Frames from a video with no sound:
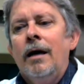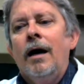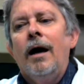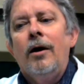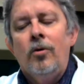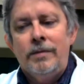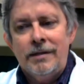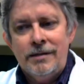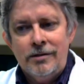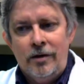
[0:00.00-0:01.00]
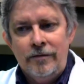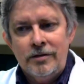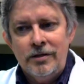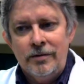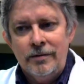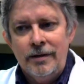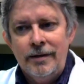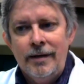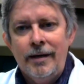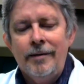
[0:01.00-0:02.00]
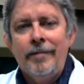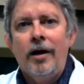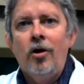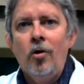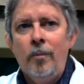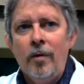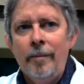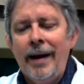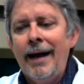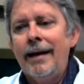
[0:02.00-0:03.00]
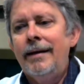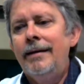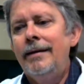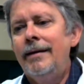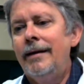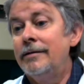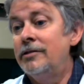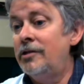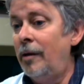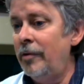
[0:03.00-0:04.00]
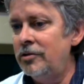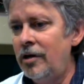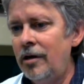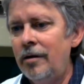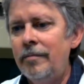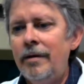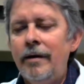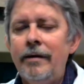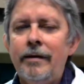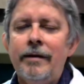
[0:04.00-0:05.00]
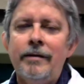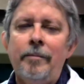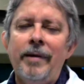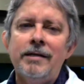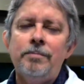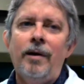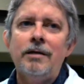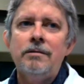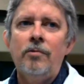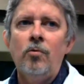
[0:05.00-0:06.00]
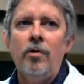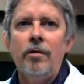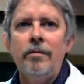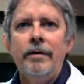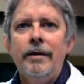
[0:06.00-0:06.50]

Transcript: I hope this is over soon. I hope we're back summer term in the best possible world.